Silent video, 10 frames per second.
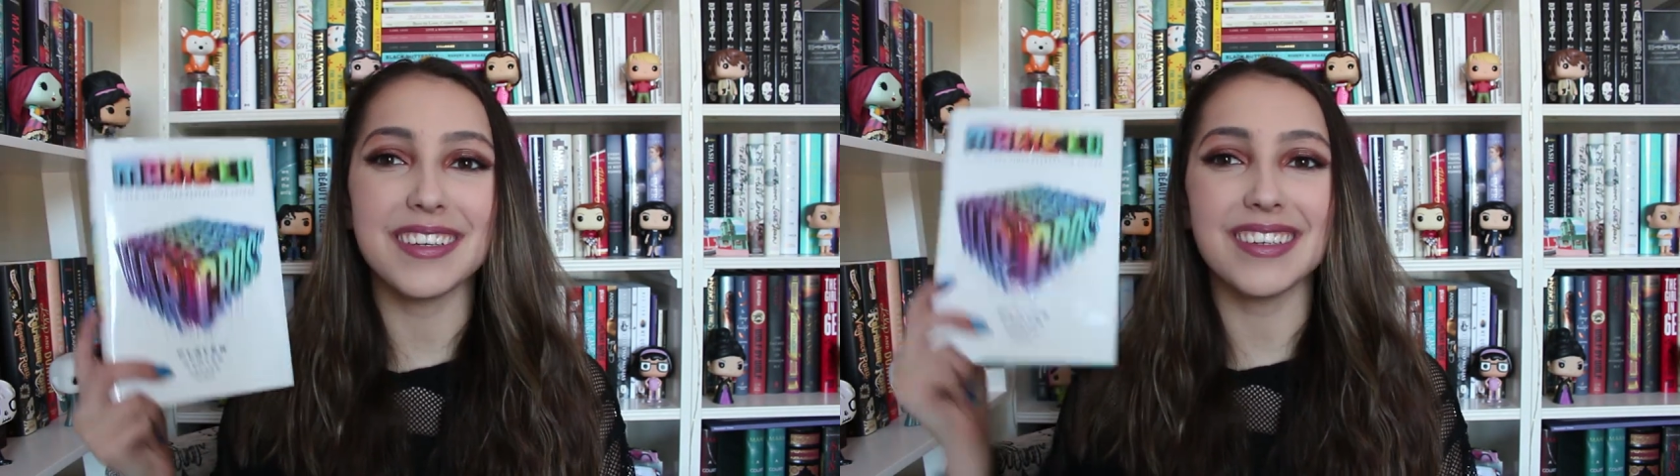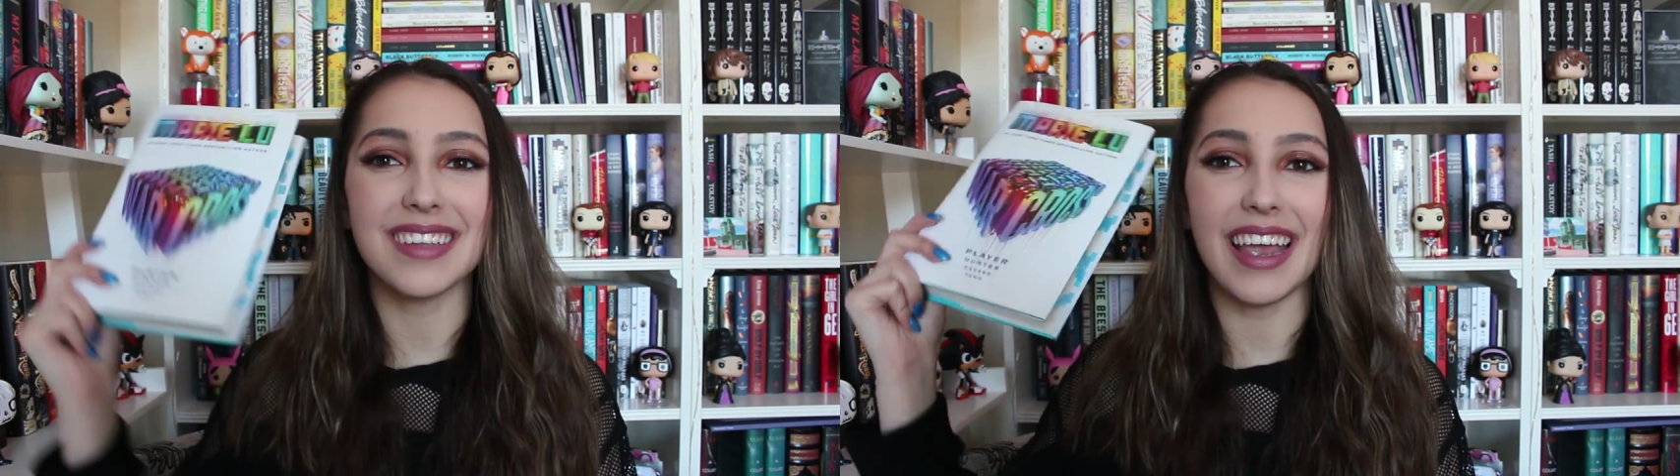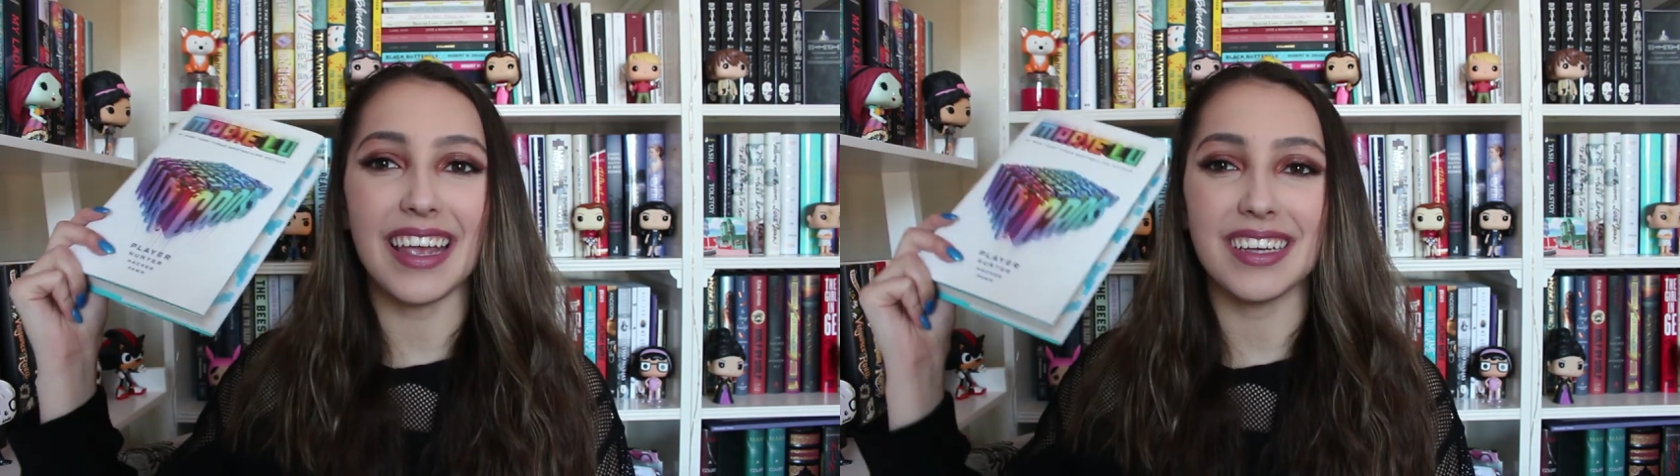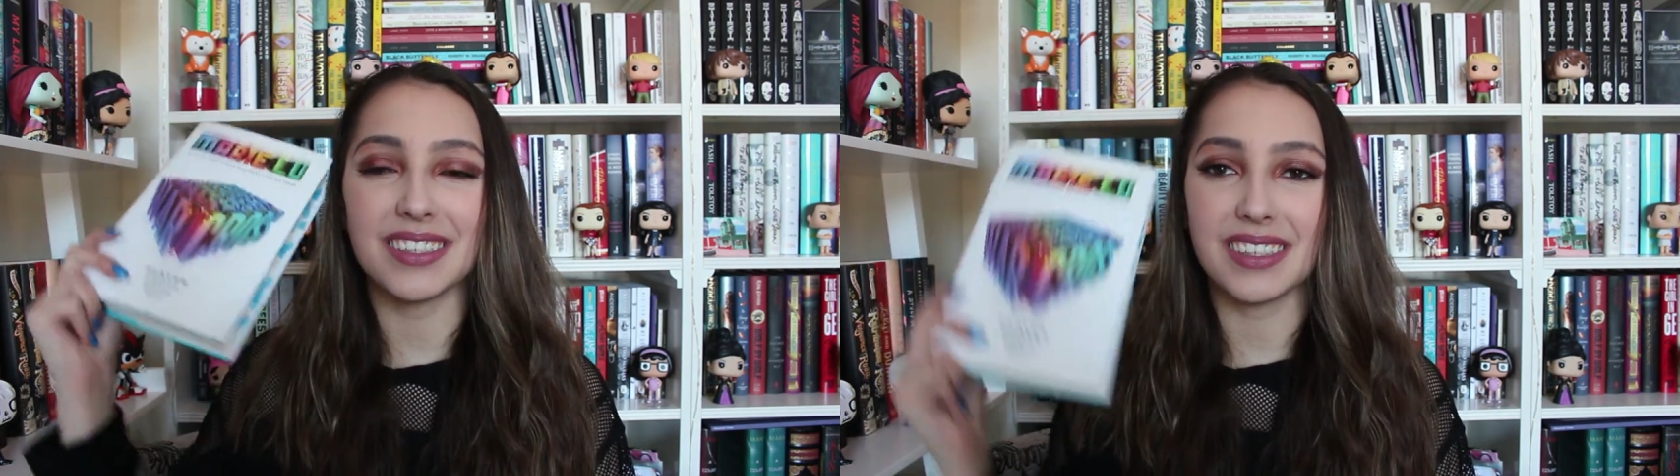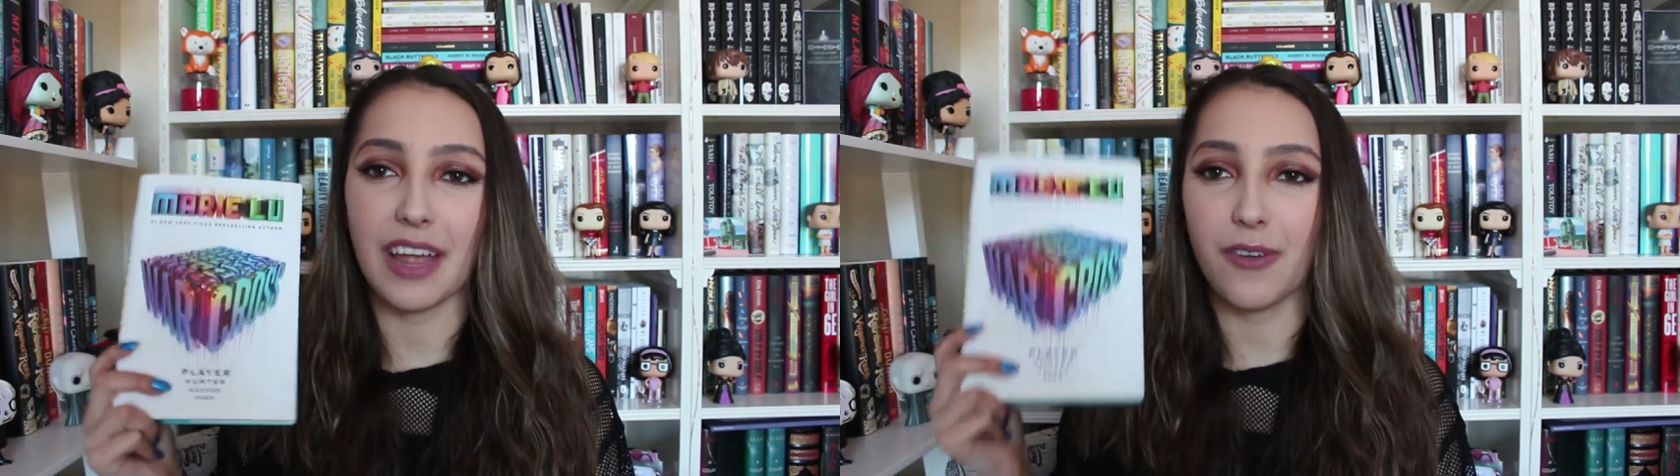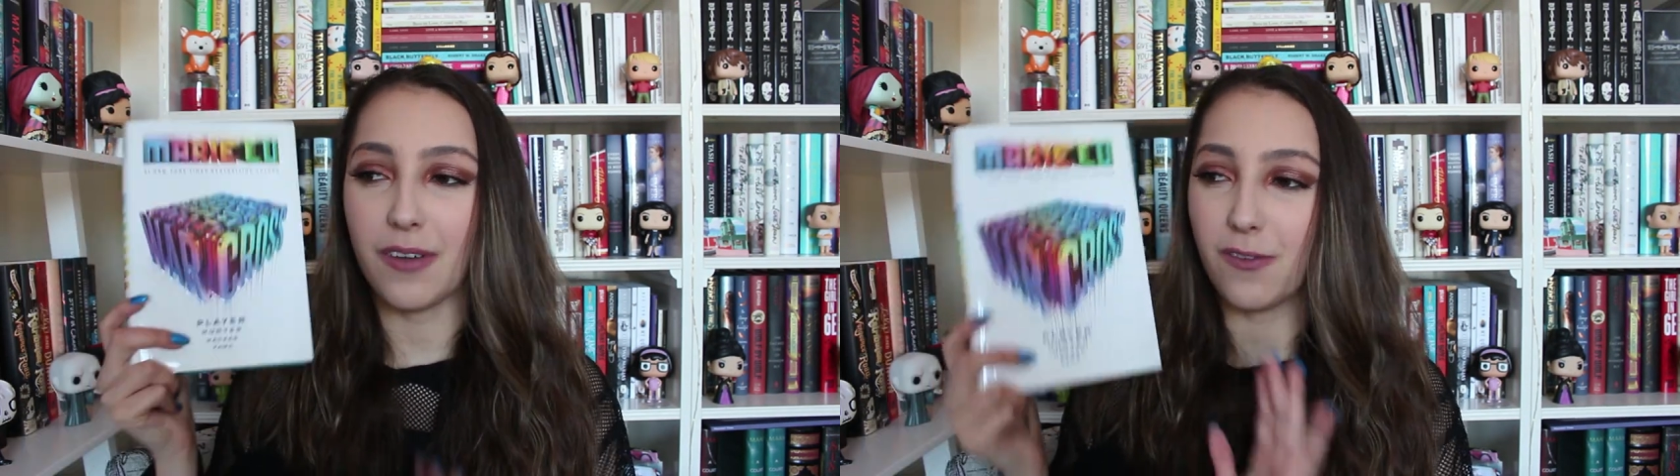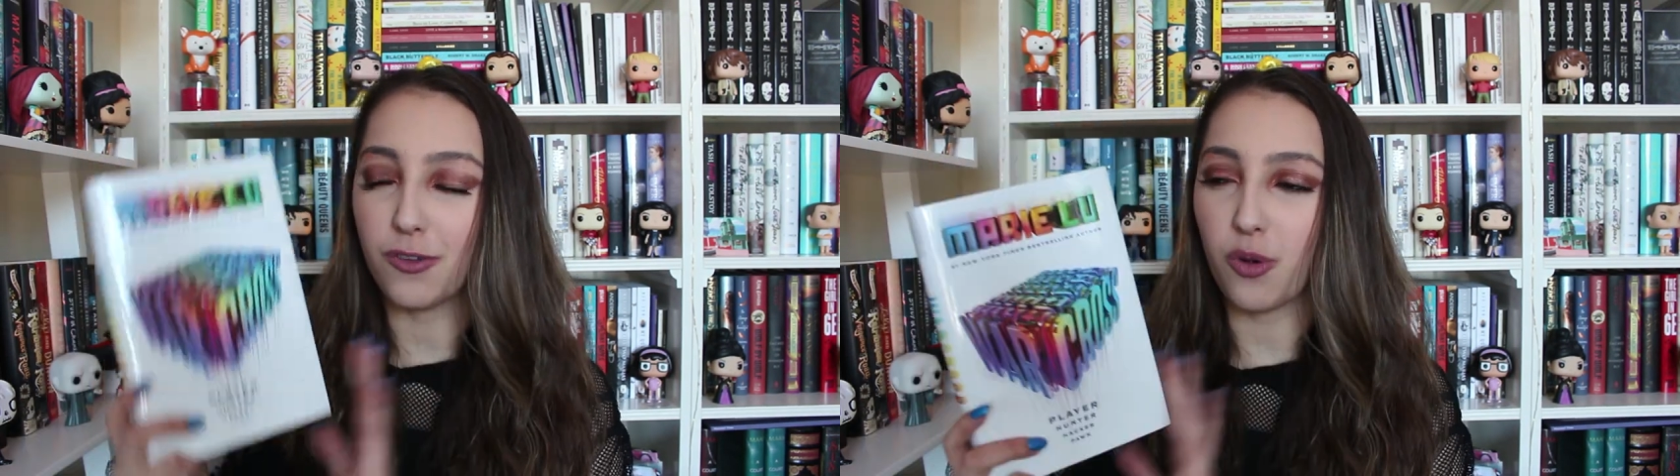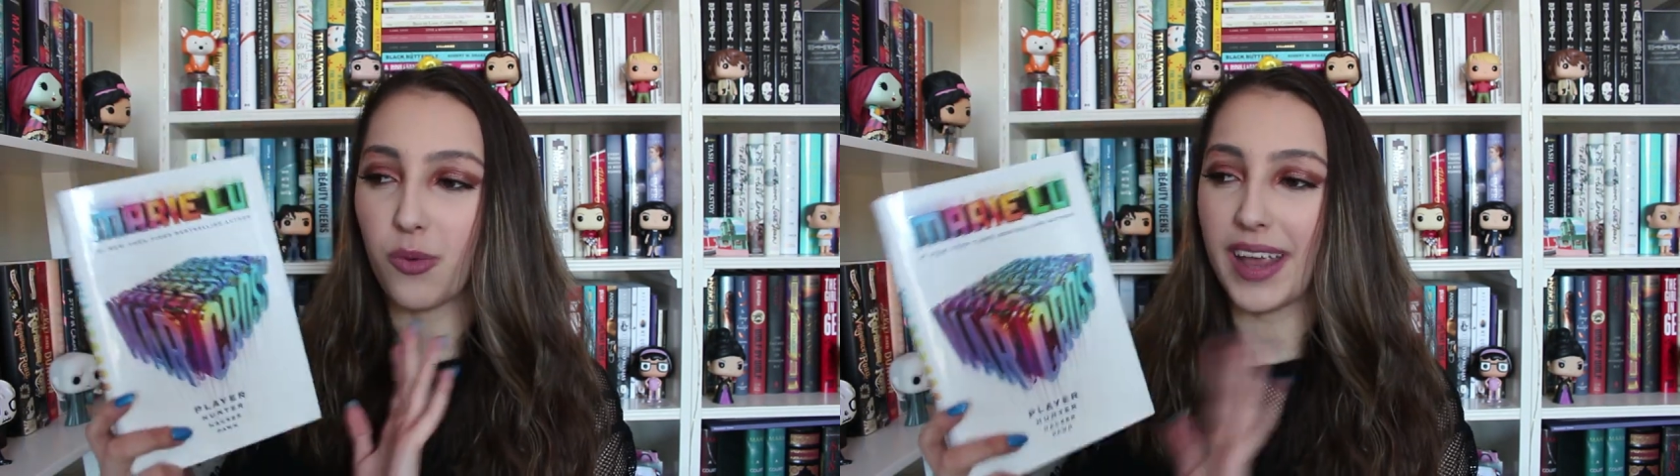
This is a sci-fi virtual